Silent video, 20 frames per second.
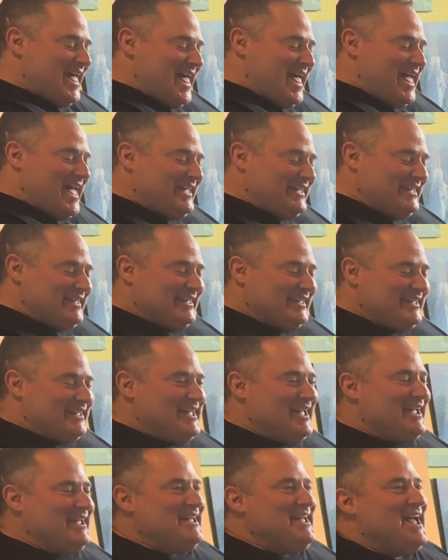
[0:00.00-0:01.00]

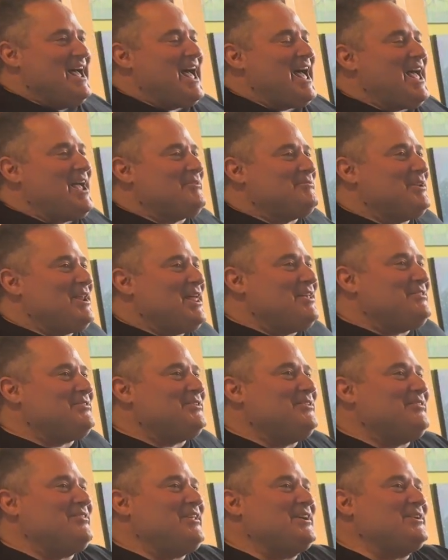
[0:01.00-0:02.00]
I would answer
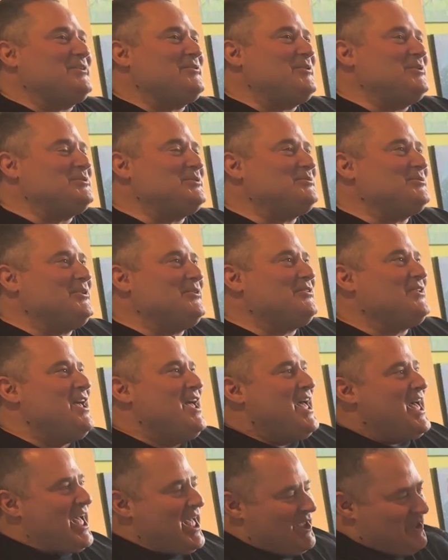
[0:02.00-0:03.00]
the second question first.
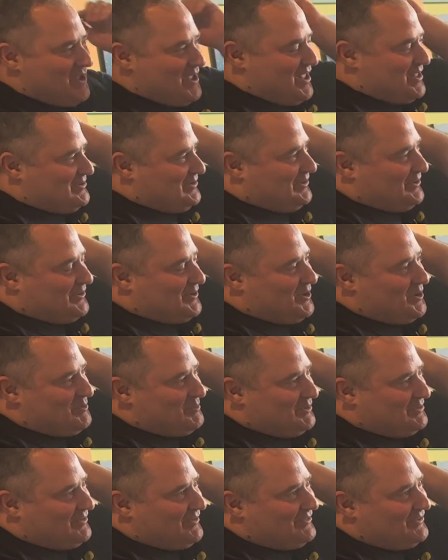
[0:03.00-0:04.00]
It didn't occur to me
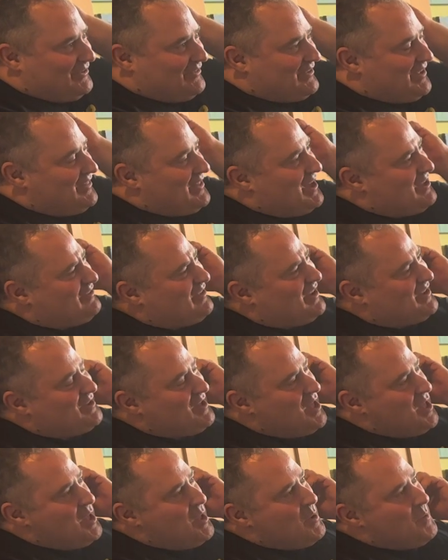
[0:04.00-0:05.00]
until you said that. It's like,
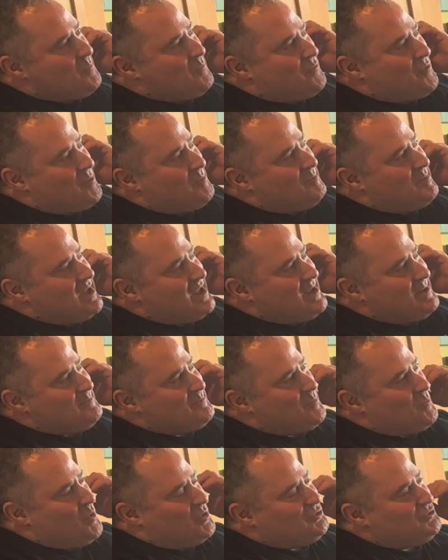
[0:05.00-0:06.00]
for me,
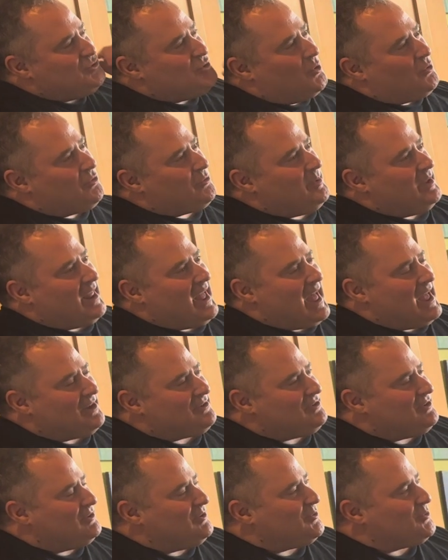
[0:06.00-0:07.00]
what jolts me to
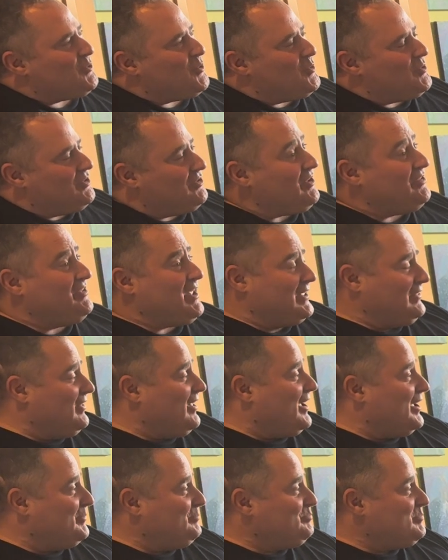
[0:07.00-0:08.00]
action it's a
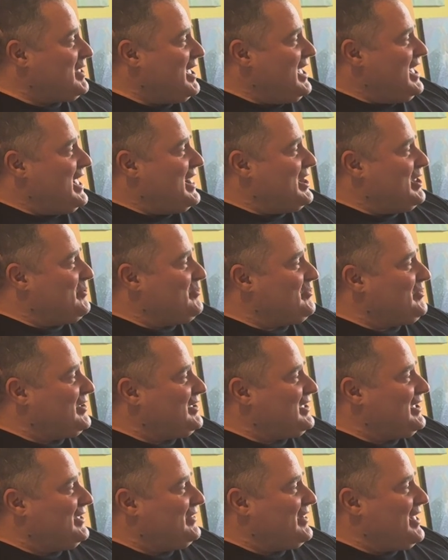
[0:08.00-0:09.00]
deadline. And I was
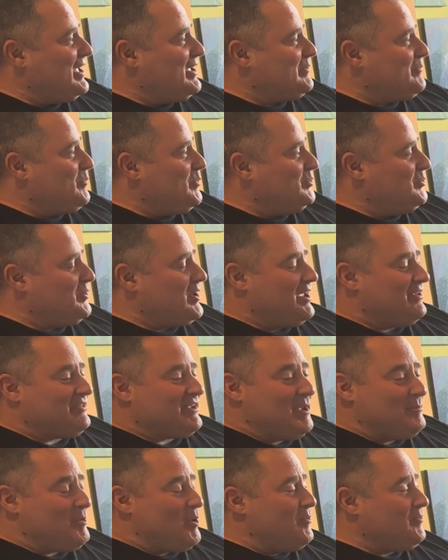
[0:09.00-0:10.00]
thinking, like, when you guys
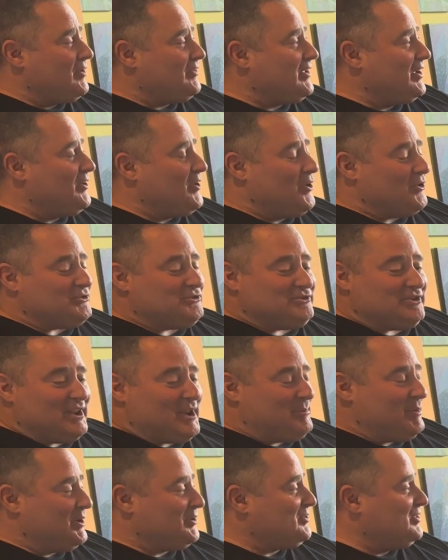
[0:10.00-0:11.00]
came over, I was like, oh shit, I
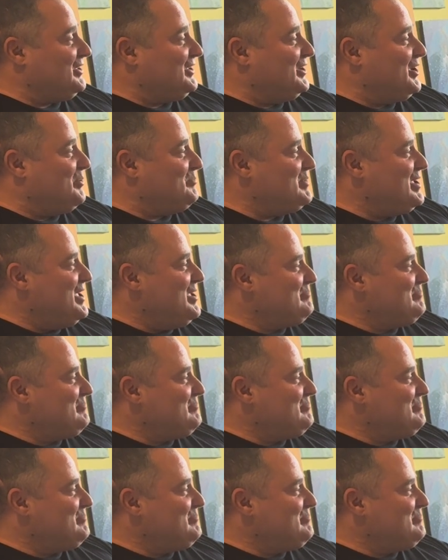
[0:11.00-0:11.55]
better clean up.